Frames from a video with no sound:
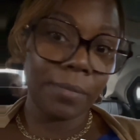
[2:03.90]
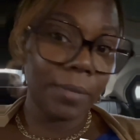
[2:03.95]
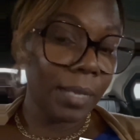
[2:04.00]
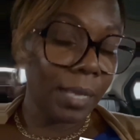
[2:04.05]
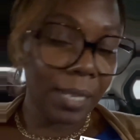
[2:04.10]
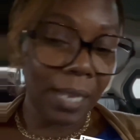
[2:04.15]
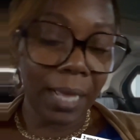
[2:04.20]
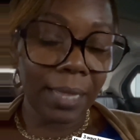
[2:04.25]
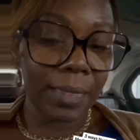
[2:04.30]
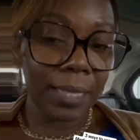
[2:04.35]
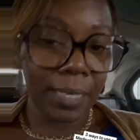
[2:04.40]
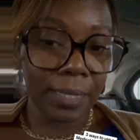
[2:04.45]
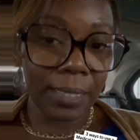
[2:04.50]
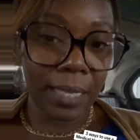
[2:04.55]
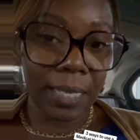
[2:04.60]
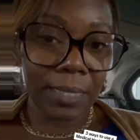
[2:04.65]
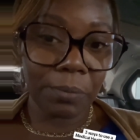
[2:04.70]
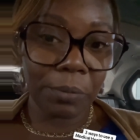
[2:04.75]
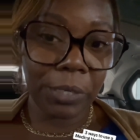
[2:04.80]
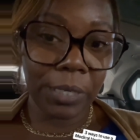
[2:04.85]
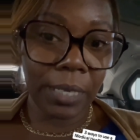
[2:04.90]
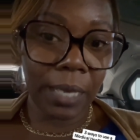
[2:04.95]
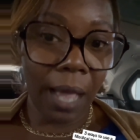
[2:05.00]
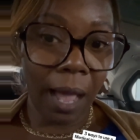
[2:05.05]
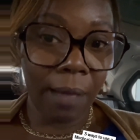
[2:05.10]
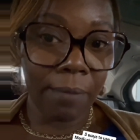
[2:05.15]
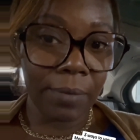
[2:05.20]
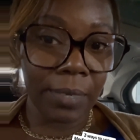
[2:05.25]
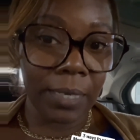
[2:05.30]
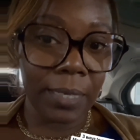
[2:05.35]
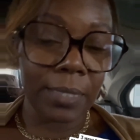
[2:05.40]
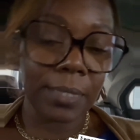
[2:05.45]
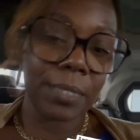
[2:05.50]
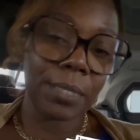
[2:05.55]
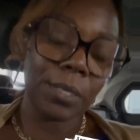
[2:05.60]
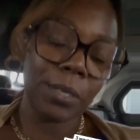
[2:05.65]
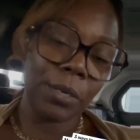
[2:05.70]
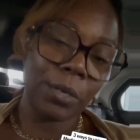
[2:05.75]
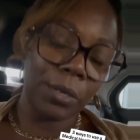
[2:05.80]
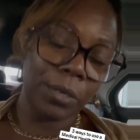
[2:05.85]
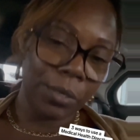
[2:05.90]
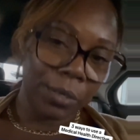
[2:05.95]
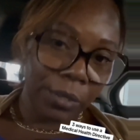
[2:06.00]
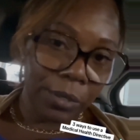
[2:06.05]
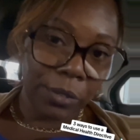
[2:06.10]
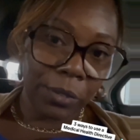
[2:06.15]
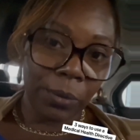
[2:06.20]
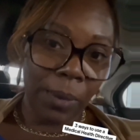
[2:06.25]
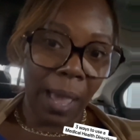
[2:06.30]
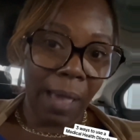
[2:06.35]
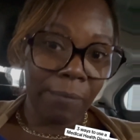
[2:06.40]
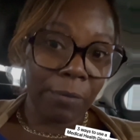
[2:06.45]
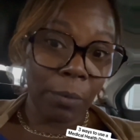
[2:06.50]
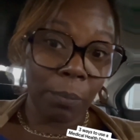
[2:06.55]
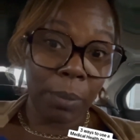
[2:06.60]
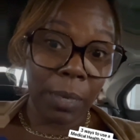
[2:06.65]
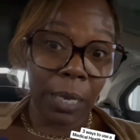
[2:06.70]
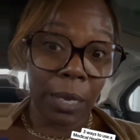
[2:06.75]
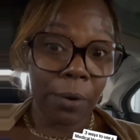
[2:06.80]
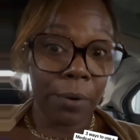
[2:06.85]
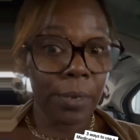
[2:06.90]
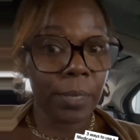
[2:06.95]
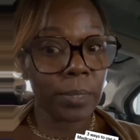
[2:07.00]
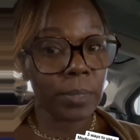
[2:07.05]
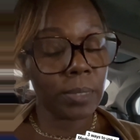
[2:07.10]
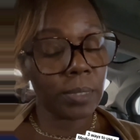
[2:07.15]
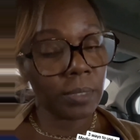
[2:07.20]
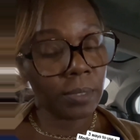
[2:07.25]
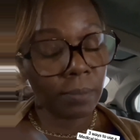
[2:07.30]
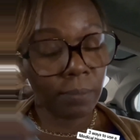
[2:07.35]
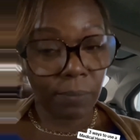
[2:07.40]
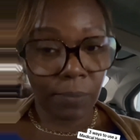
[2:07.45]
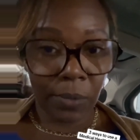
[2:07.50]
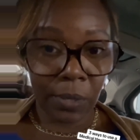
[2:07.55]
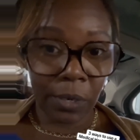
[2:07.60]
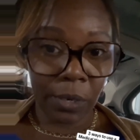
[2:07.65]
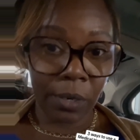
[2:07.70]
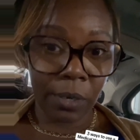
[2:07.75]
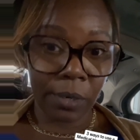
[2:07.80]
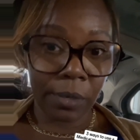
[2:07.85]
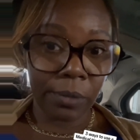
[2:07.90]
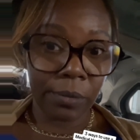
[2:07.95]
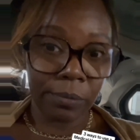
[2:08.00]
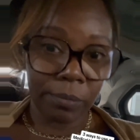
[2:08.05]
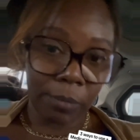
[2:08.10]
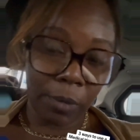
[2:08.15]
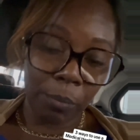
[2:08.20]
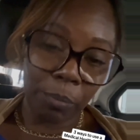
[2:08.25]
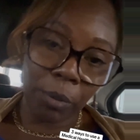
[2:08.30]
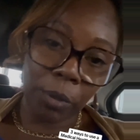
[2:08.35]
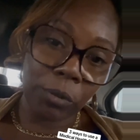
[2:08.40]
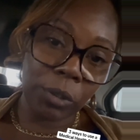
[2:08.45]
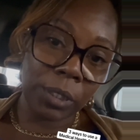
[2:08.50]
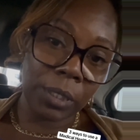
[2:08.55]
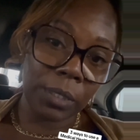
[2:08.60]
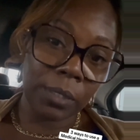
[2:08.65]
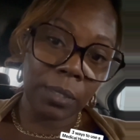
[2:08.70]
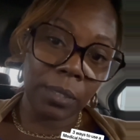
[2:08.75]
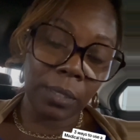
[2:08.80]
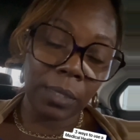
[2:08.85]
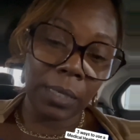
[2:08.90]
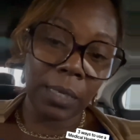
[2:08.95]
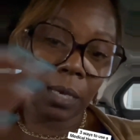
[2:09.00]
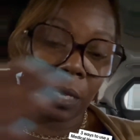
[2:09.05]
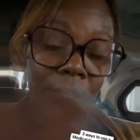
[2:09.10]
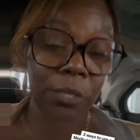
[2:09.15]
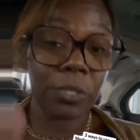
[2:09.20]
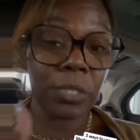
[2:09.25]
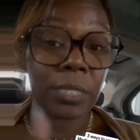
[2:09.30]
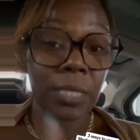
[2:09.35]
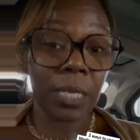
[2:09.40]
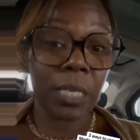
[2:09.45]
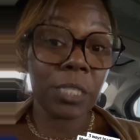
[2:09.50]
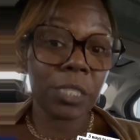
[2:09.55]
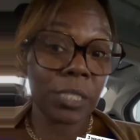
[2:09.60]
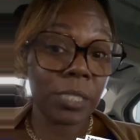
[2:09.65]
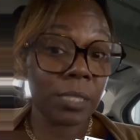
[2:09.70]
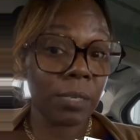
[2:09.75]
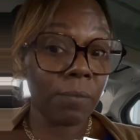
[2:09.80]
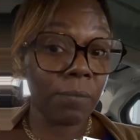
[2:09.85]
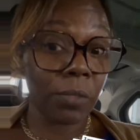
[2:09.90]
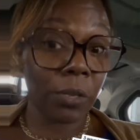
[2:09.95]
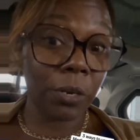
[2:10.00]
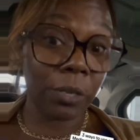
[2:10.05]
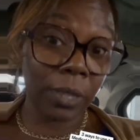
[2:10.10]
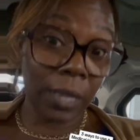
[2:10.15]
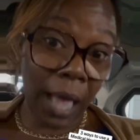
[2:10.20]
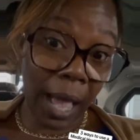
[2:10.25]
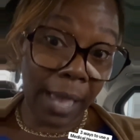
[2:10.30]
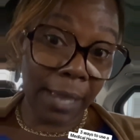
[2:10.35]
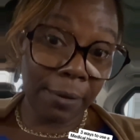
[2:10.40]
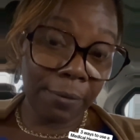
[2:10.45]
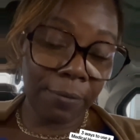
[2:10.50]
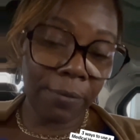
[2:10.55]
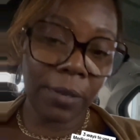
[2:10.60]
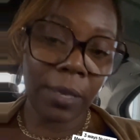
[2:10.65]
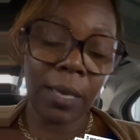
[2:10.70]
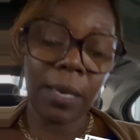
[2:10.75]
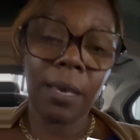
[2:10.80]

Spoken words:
And I think that's pretty obvious. You have your parents, they're approaching the other stages of their life.